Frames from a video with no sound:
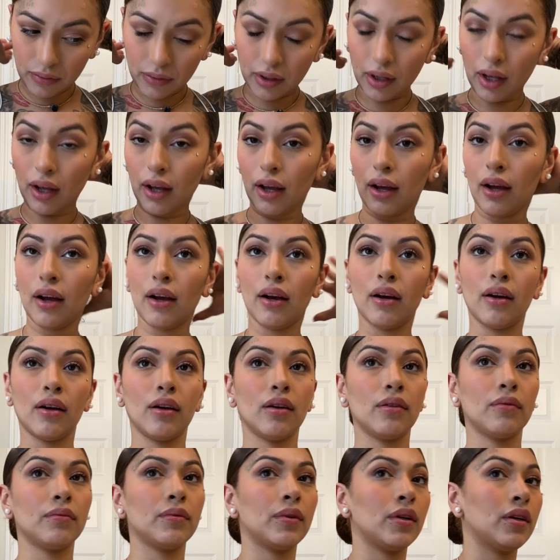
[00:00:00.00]

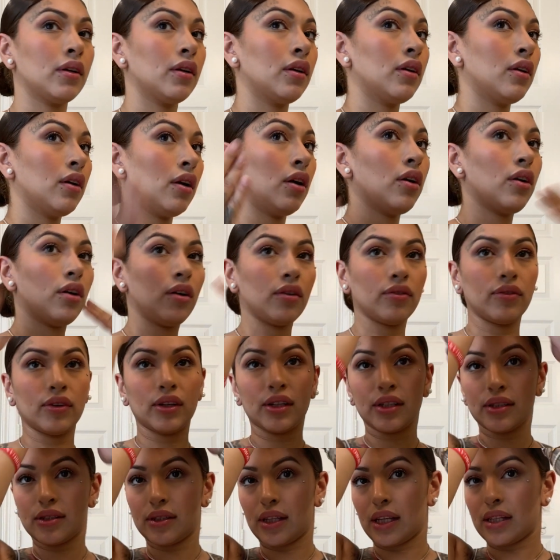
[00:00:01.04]
Hopefully
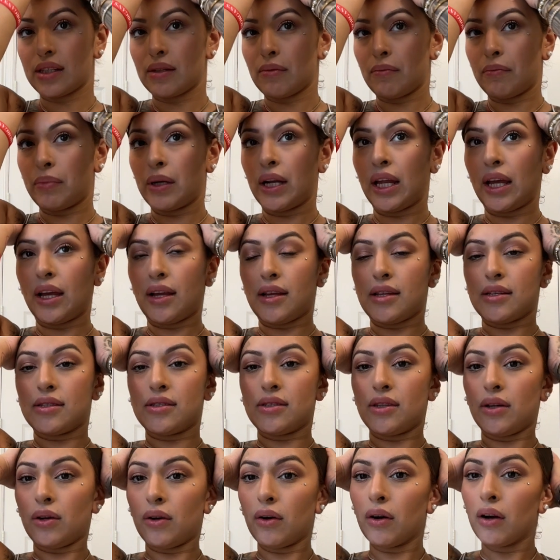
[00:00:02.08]
it stays in place.
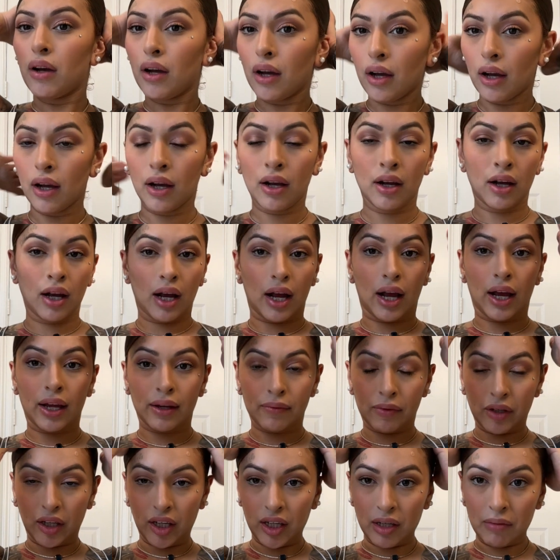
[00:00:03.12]
So
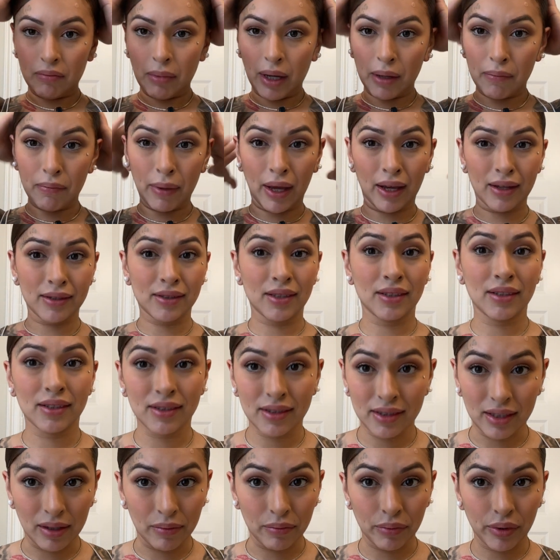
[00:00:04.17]
I've cut my bangs in
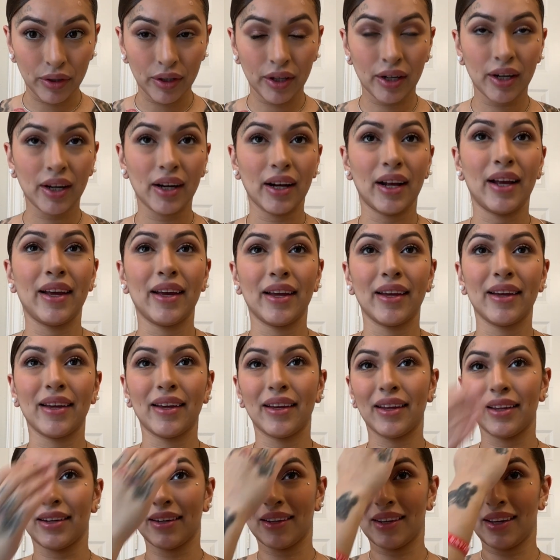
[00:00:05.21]
December,
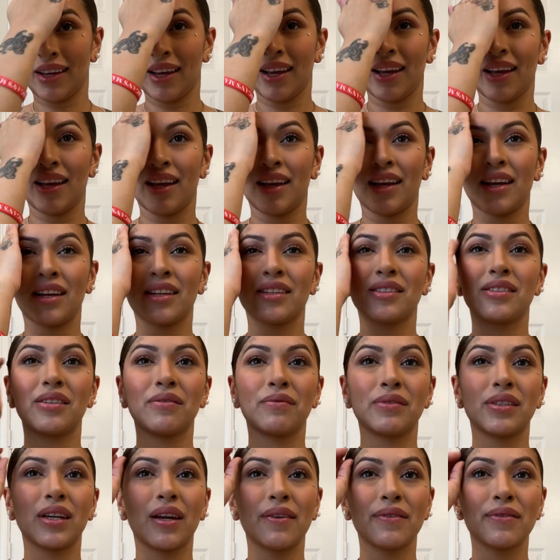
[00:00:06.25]
and
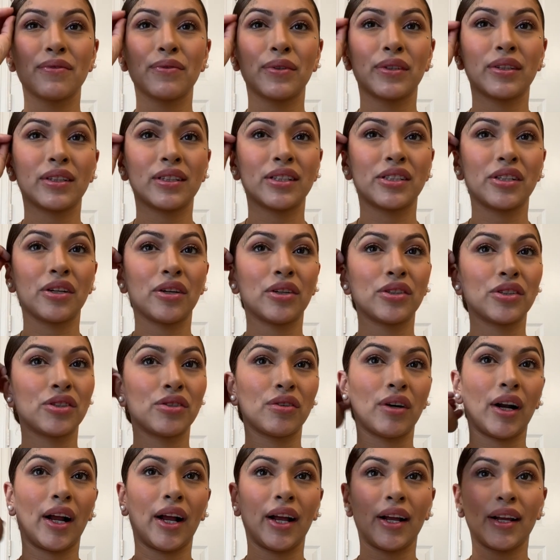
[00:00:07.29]
sometimes when the gel
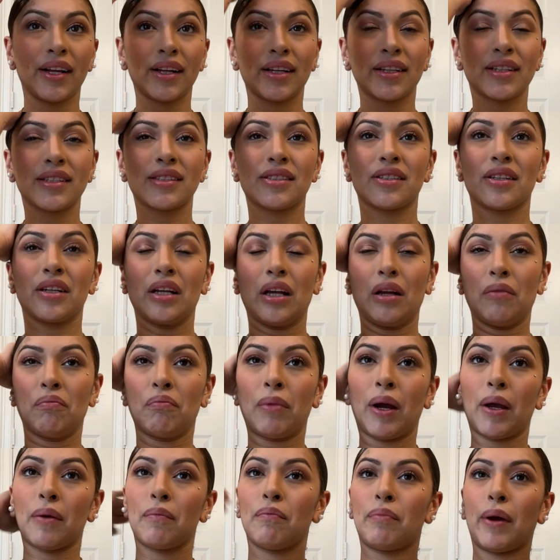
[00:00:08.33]
dries,
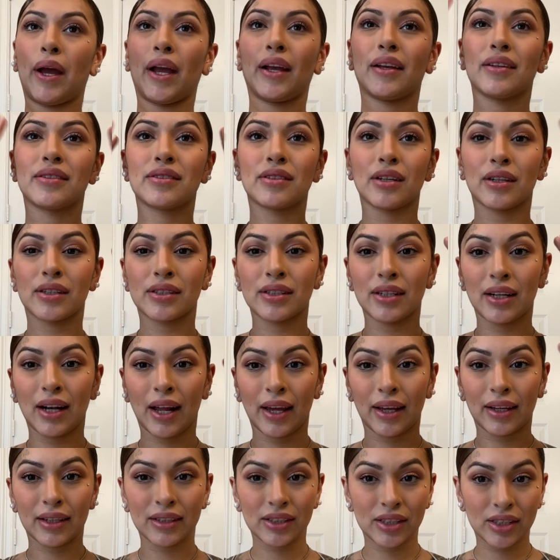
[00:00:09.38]
my bangs start to
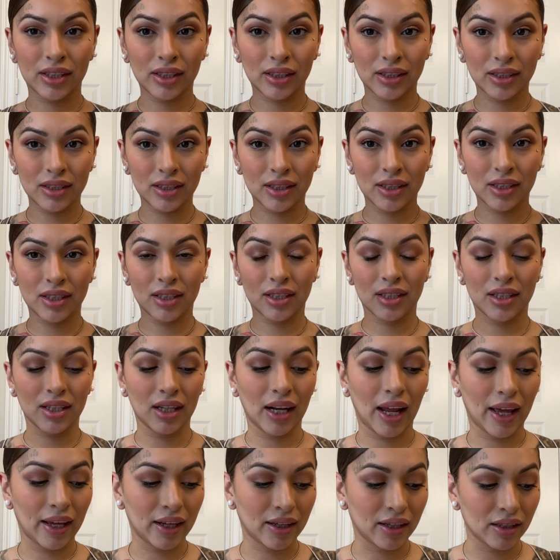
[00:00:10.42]

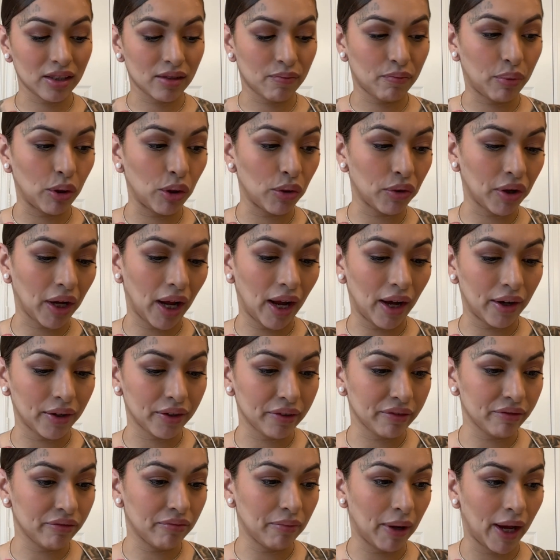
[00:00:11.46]
like poke out
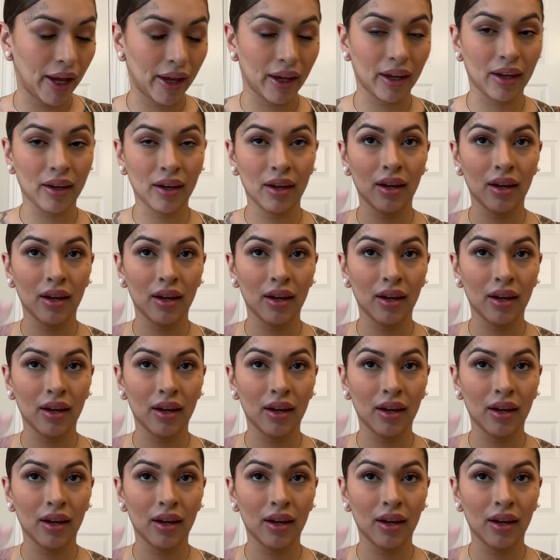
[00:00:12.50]
of my